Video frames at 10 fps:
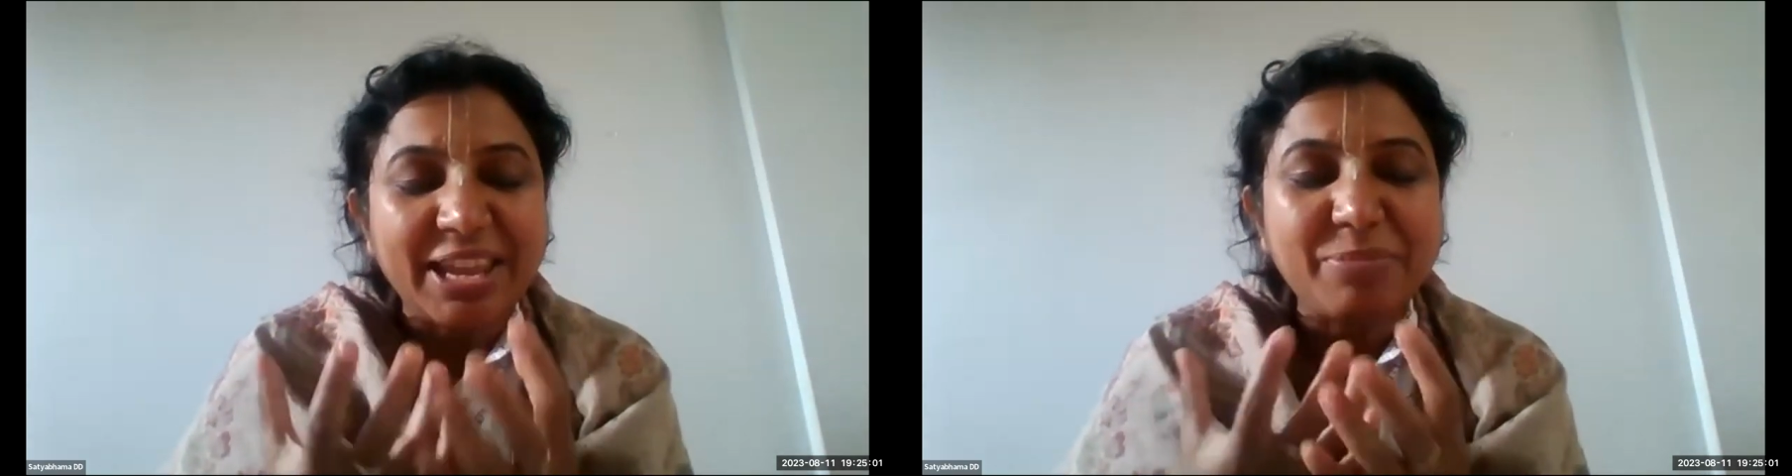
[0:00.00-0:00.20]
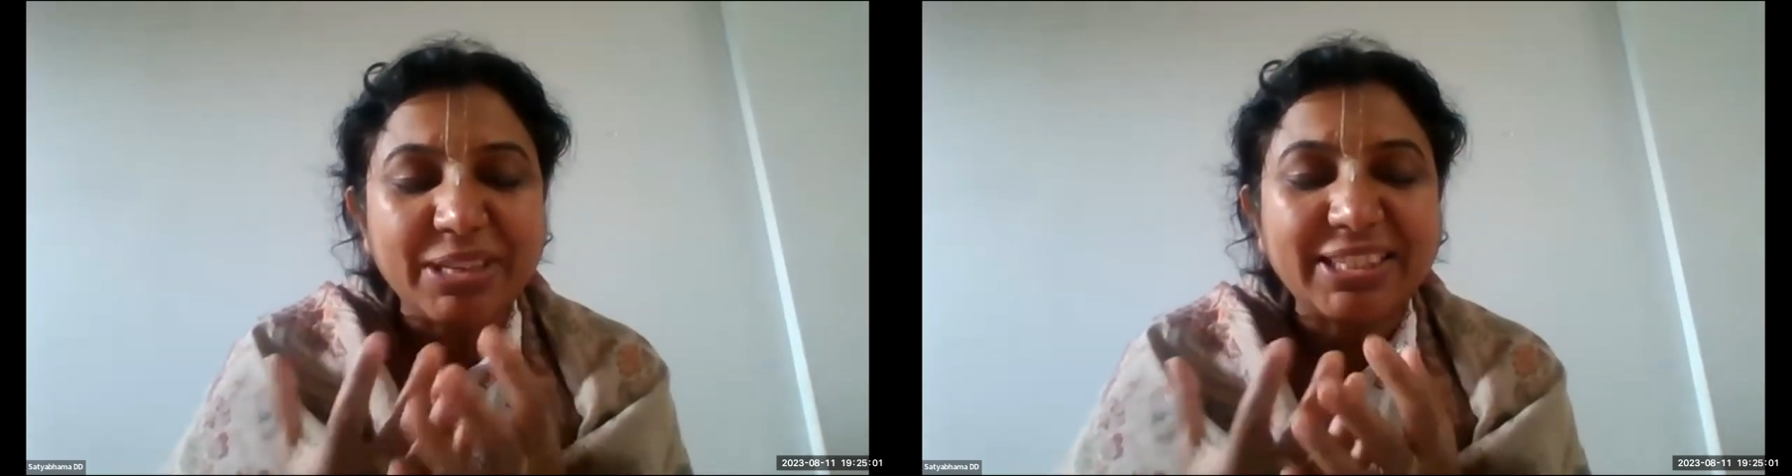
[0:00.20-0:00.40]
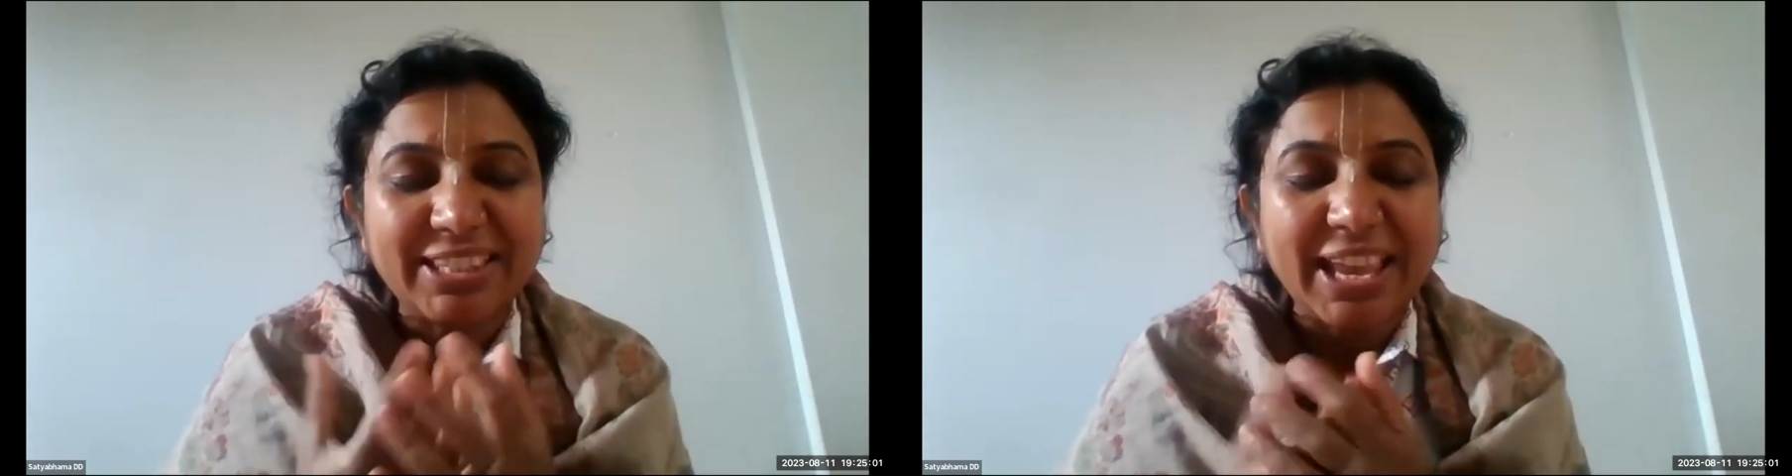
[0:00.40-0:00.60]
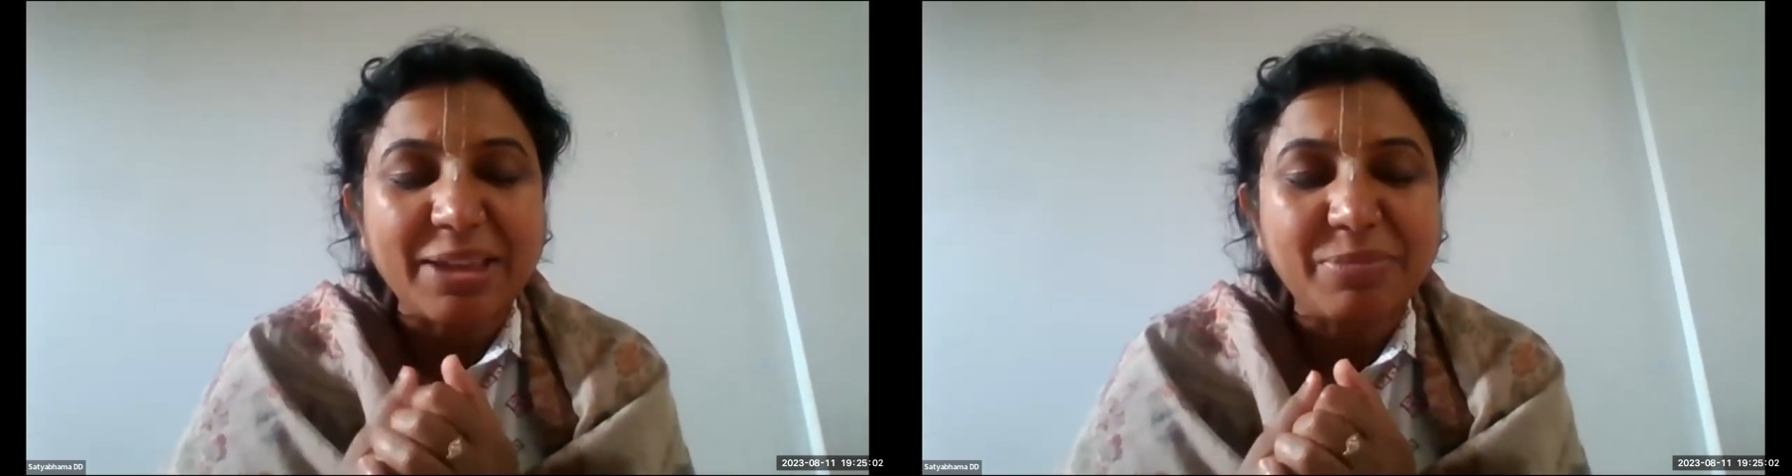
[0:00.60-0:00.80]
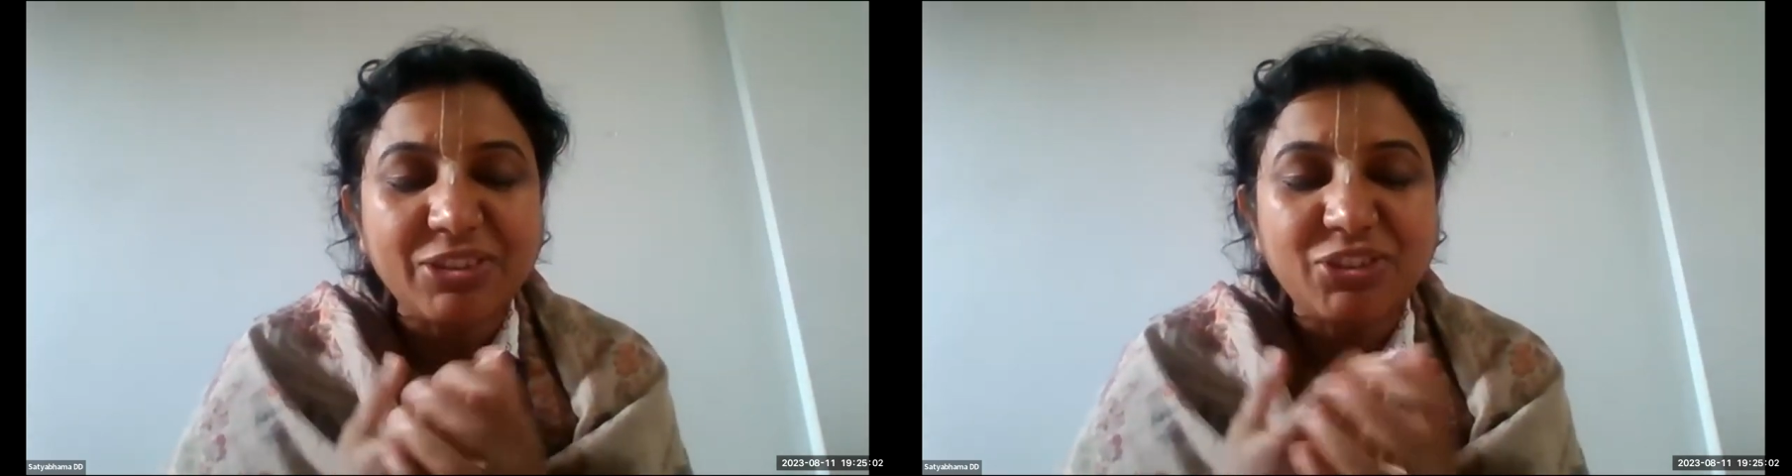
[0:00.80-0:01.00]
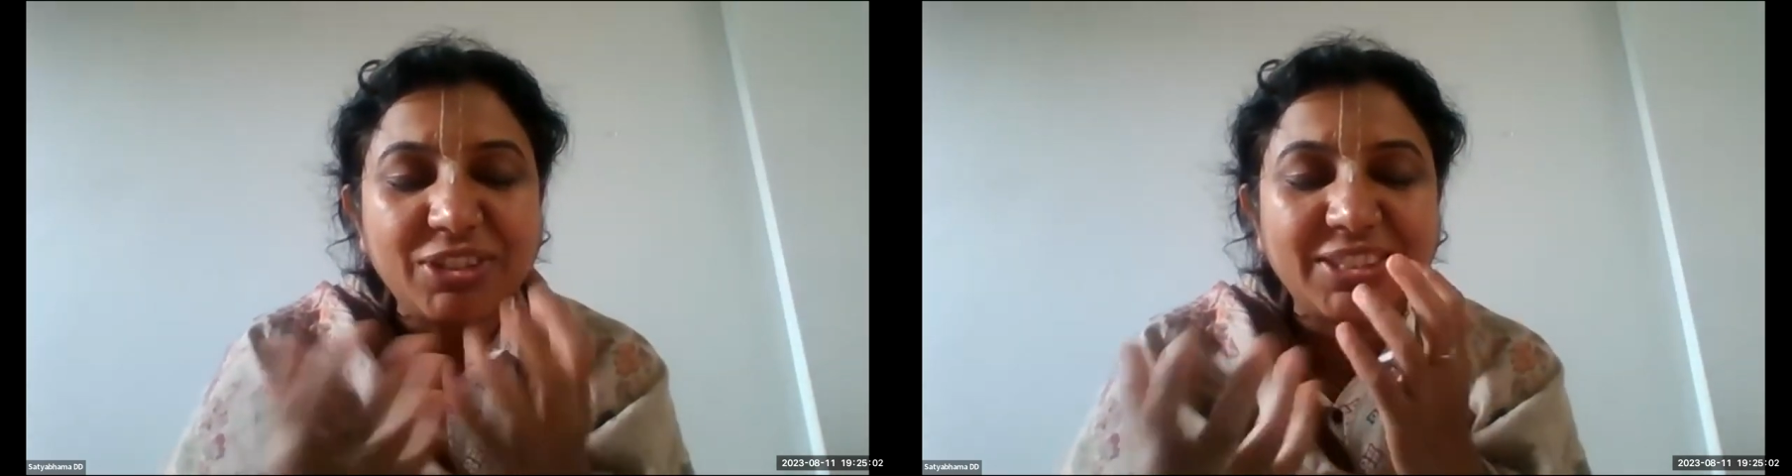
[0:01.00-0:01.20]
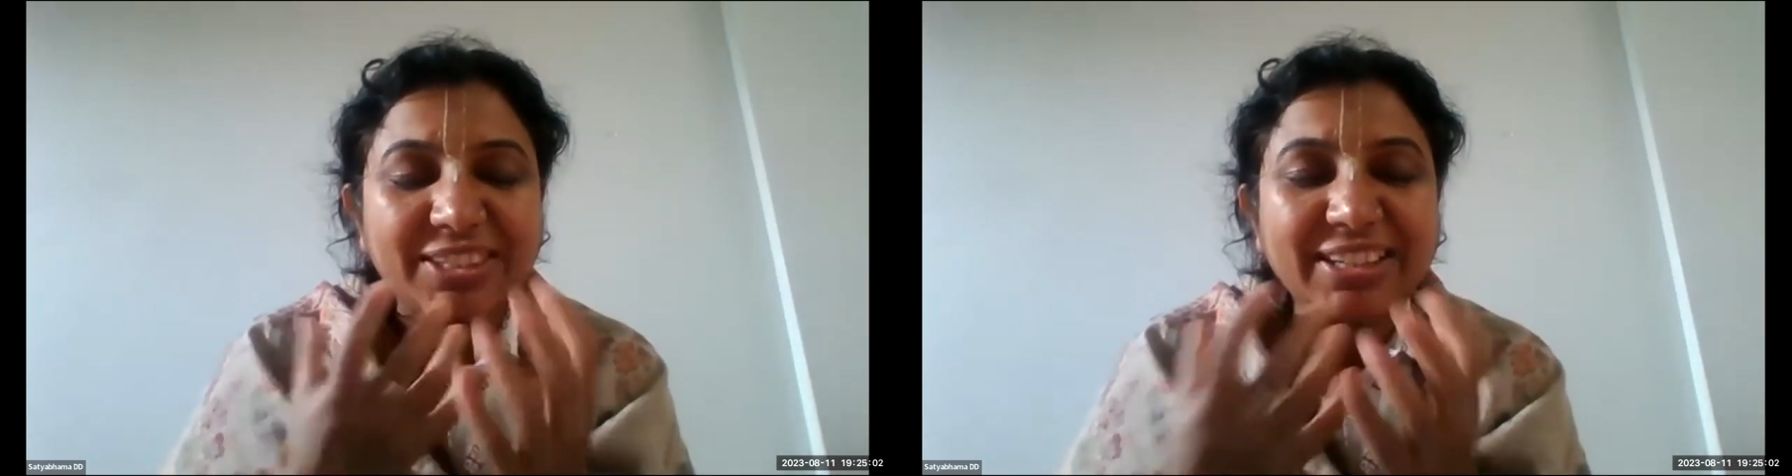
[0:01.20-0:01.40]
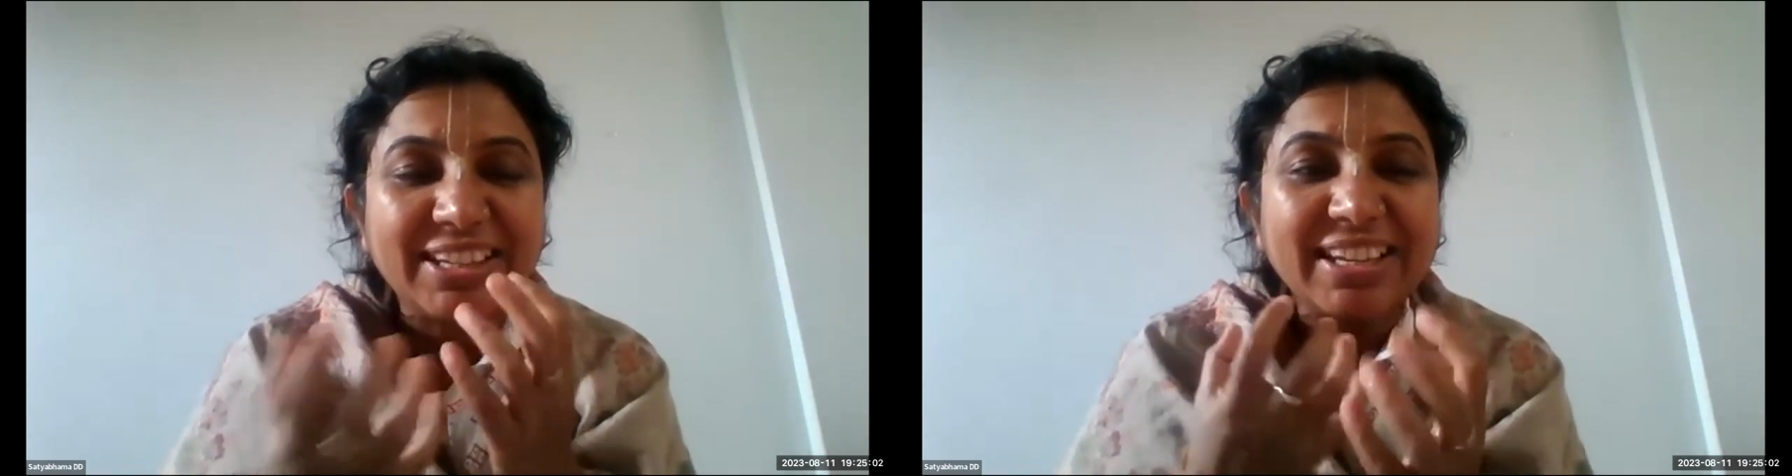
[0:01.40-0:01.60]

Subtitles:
name is same, it just,